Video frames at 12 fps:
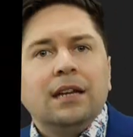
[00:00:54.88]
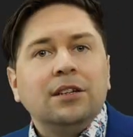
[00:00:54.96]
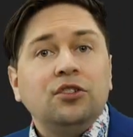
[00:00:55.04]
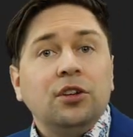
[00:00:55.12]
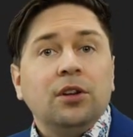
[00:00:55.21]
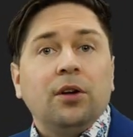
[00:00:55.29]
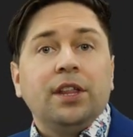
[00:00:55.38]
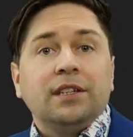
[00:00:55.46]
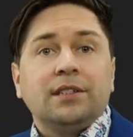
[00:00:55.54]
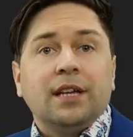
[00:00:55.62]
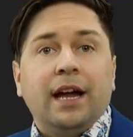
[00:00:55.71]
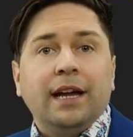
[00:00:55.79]
Did you know that
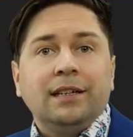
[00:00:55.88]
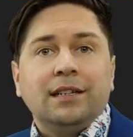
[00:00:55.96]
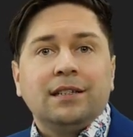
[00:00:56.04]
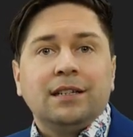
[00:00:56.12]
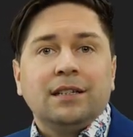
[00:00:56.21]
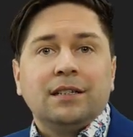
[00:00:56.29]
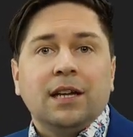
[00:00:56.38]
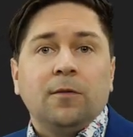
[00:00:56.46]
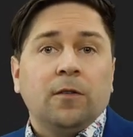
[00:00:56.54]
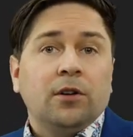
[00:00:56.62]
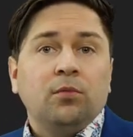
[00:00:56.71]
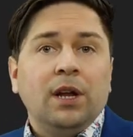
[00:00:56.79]
scientists
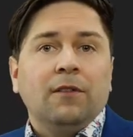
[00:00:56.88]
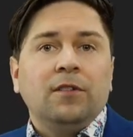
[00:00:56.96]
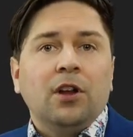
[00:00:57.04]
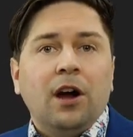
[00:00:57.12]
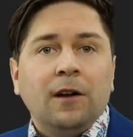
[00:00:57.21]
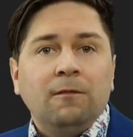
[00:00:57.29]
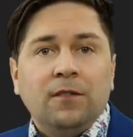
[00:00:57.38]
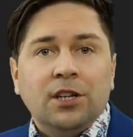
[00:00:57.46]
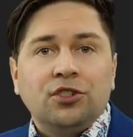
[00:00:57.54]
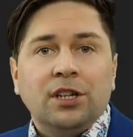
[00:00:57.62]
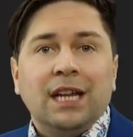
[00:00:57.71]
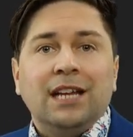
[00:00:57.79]
discovered we have
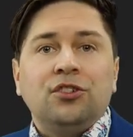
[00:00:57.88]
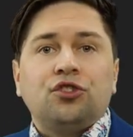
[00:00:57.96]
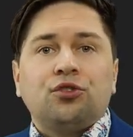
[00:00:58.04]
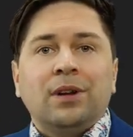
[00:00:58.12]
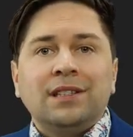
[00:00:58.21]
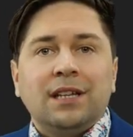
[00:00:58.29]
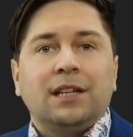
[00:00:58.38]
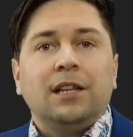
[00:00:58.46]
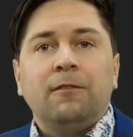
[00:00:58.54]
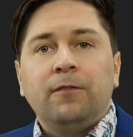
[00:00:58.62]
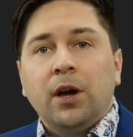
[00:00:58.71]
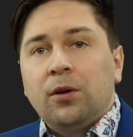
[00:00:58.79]
non-vision
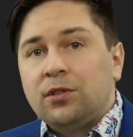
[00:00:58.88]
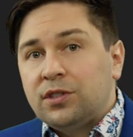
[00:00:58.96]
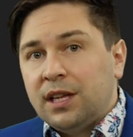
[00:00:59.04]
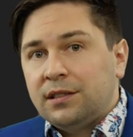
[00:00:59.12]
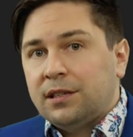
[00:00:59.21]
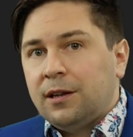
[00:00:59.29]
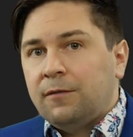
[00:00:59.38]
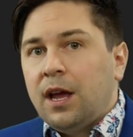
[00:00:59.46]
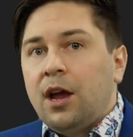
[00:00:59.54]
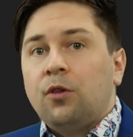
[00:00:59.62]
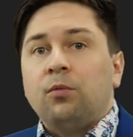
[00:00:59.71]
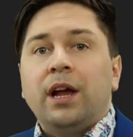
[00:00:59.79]
intrinsically photosensitive
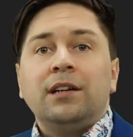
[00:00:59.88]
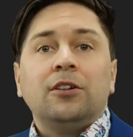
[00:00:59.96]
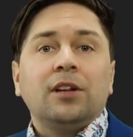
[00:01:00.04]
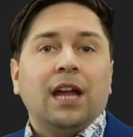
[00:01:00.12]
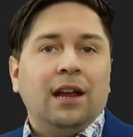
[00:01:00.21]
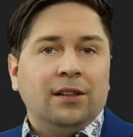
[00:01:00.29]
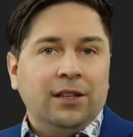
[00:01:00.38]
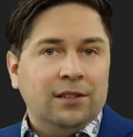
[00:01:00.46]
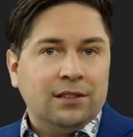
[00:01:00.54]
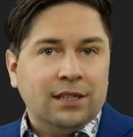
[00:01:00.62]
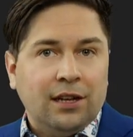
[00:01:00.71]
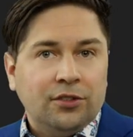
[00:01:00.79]
retinal ganglion
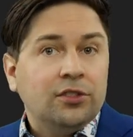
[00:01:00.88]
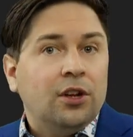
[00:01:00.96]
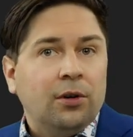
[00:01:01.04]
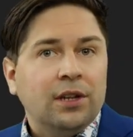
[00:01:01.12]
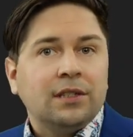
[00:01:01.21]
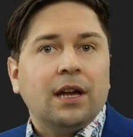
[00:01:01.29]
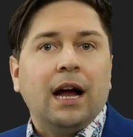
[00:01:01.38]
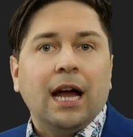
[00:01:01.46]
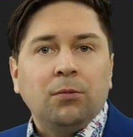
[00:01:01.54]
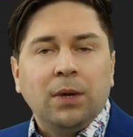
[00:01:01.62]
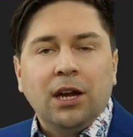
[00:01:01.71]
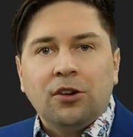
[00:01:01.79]
cells known as
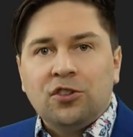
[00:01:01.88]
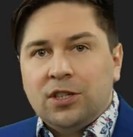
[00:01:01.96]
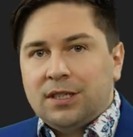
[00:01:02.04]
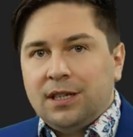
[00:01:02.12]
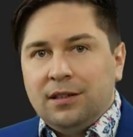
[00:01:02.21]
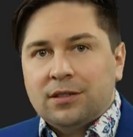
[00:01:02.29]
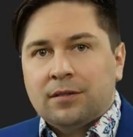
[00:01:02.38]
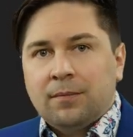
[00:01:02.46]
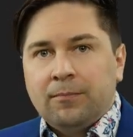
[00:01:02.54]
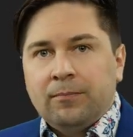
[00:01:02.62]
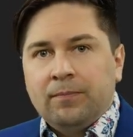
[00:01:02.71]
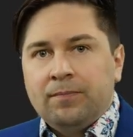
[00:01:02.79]
iPRGCs?
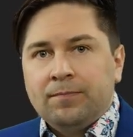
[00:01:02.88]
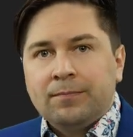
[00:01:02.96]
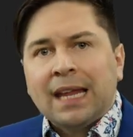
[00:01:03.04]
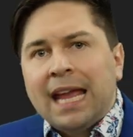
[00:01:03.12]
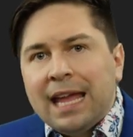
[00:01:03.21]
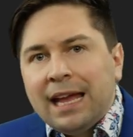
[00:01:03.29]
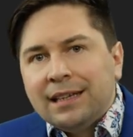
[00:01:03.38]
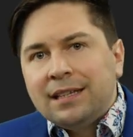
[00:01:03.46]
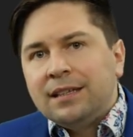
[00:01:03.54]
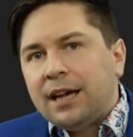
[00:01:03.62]
Since